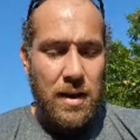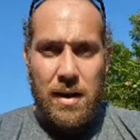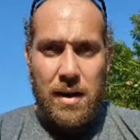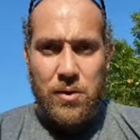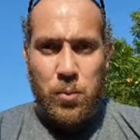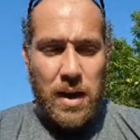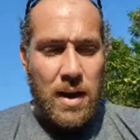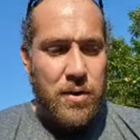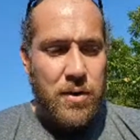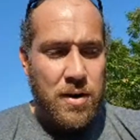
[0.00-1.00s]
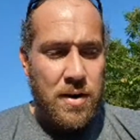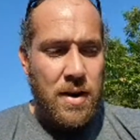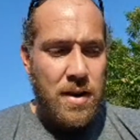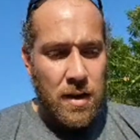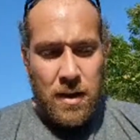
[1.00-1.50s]
as we enter,
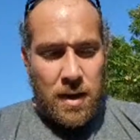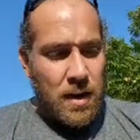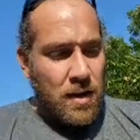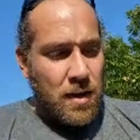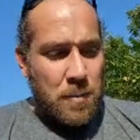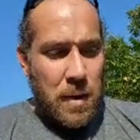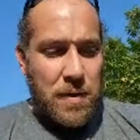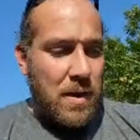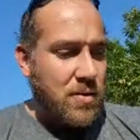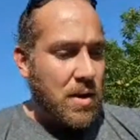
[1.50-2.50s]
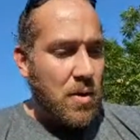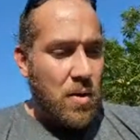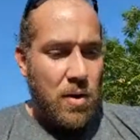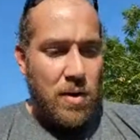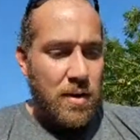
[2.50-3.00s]
many things are
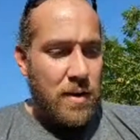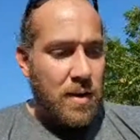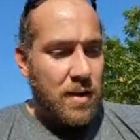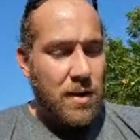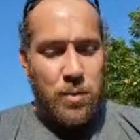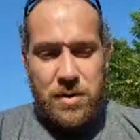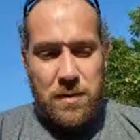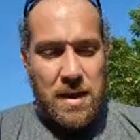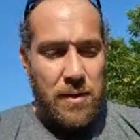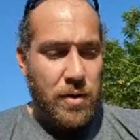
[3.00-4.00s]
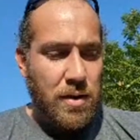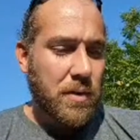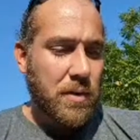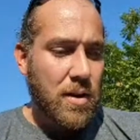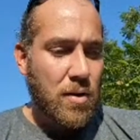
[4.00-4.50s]
going on. We'll save that for a
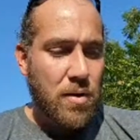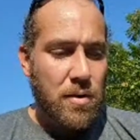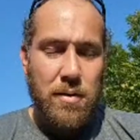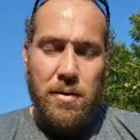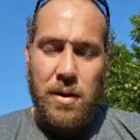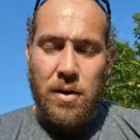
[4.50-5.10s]
different video.